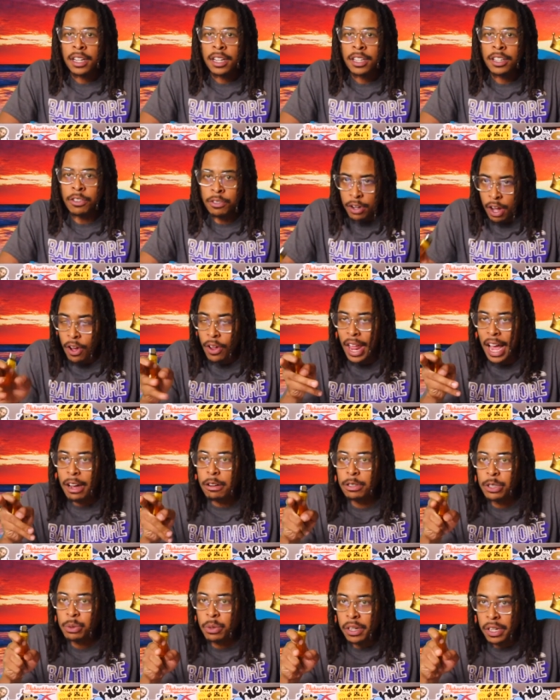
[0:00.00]
you know that
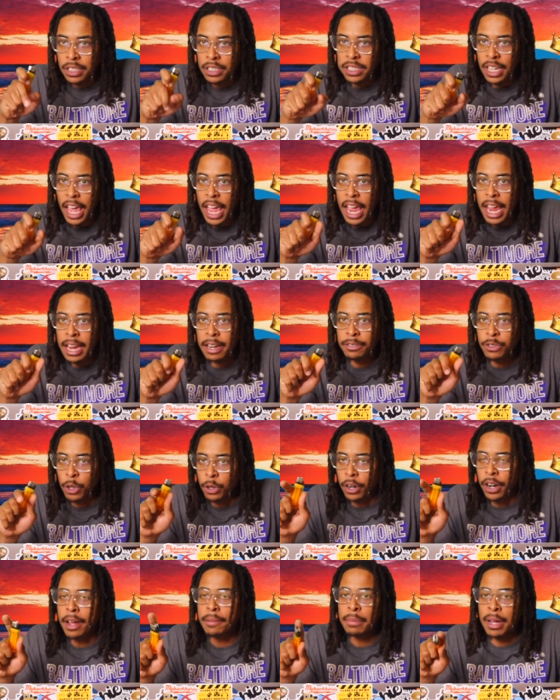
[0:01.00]
was when the slaves
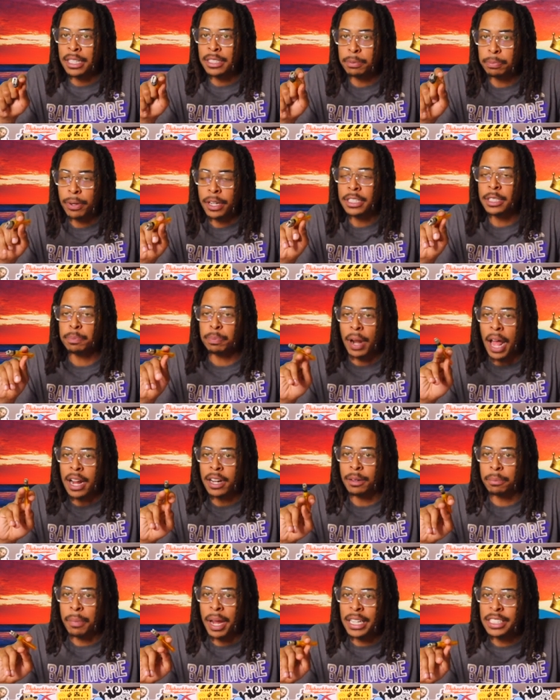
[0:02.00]
or the Emancipation
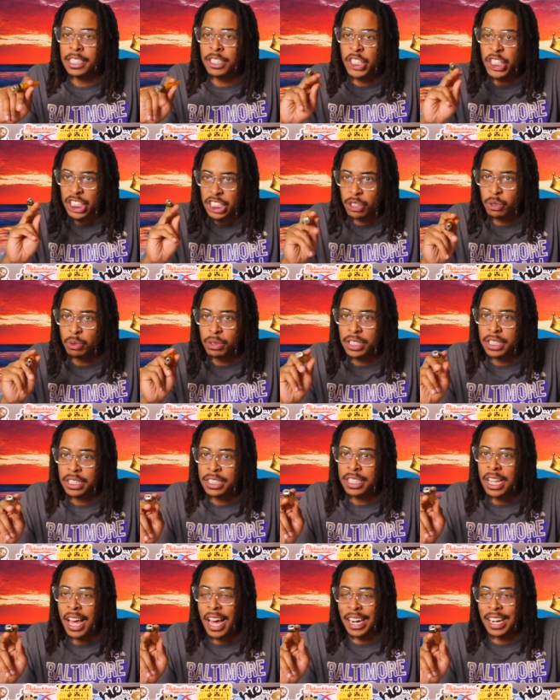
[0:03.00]
Proclamation just
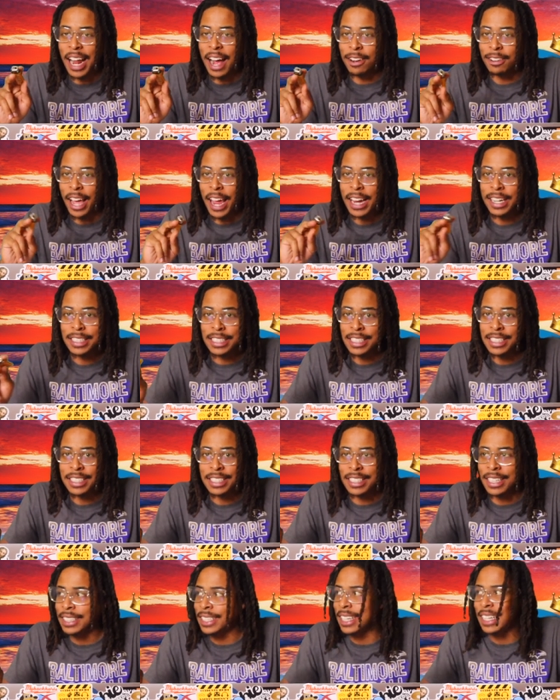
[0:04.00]
was announced
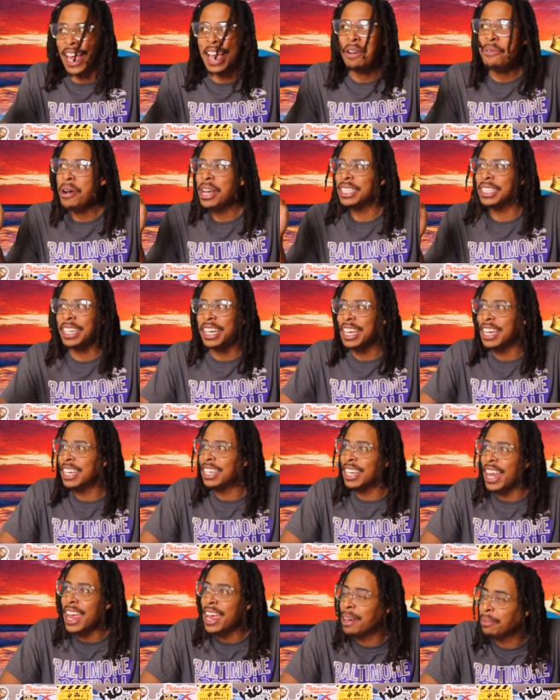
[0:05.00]
1860. That wasn't
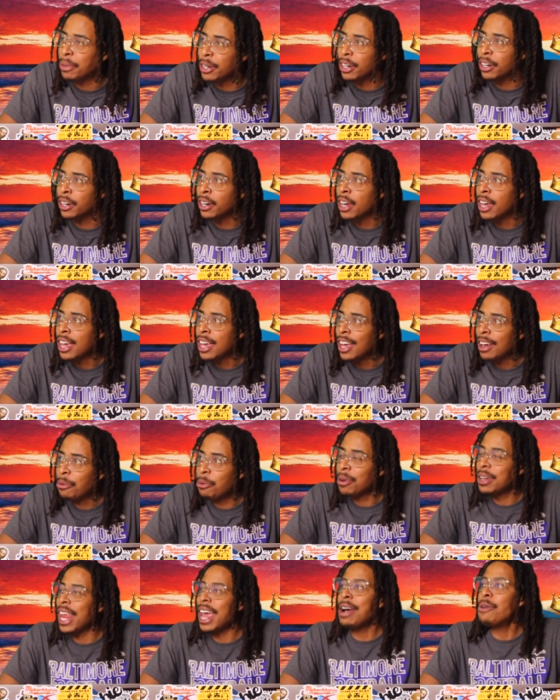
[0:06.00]
even damn near,
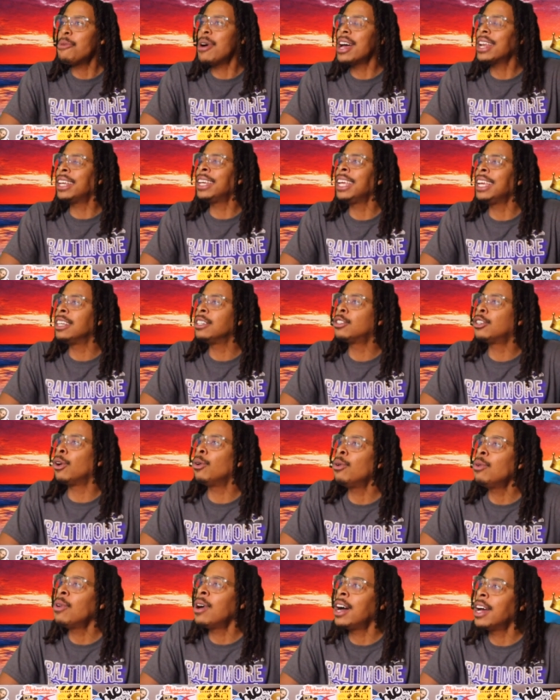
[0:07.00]
that wasn't even
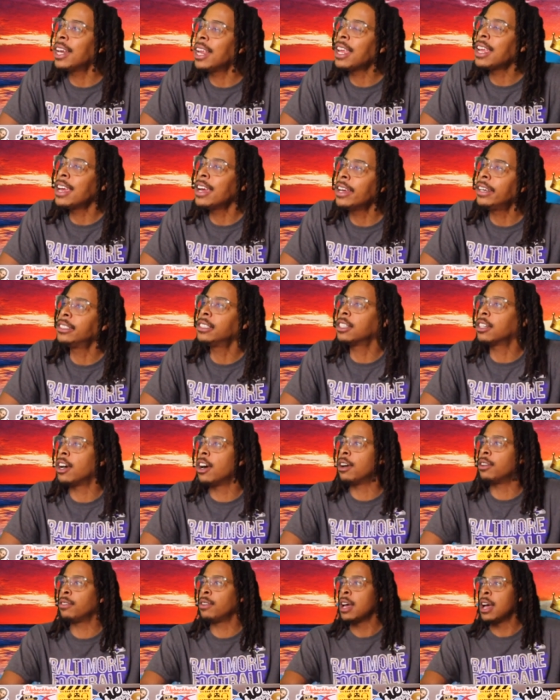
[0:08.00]
200 years
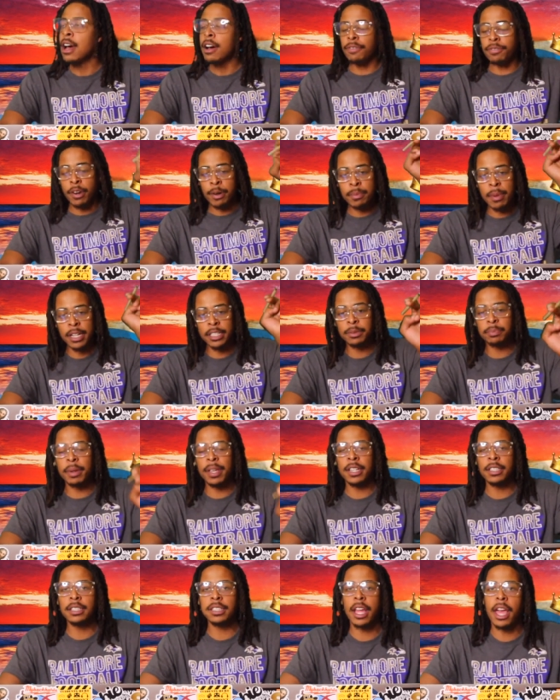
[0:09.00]
ago from us
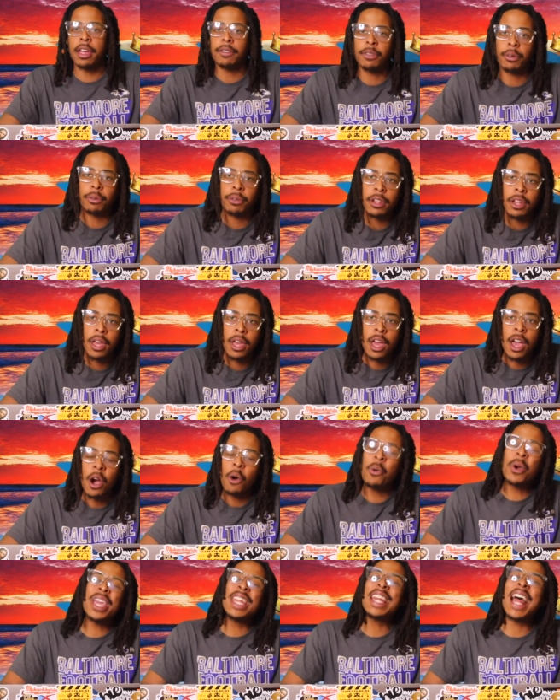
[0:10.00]
being slavery.
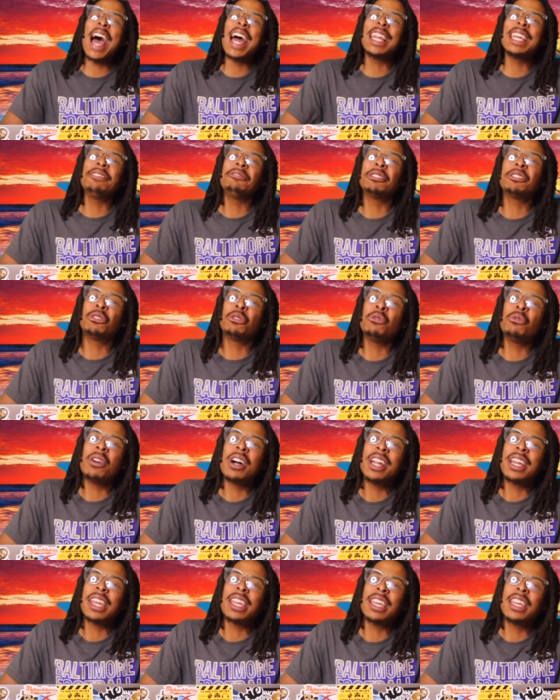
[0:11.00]
We not even
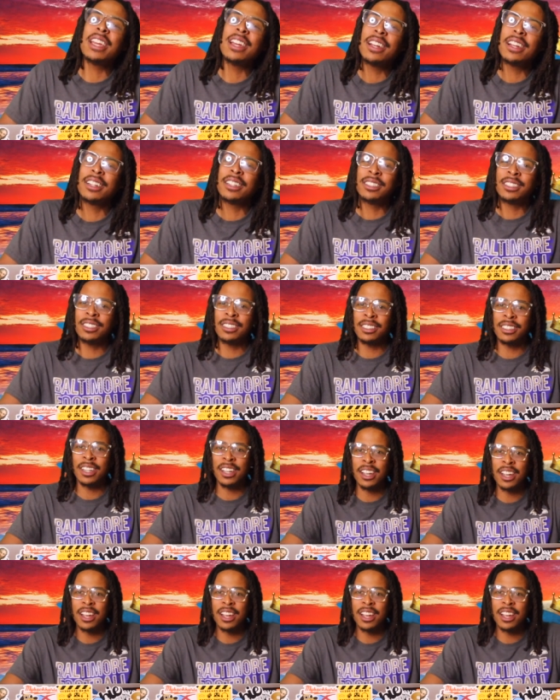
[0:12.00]
200 years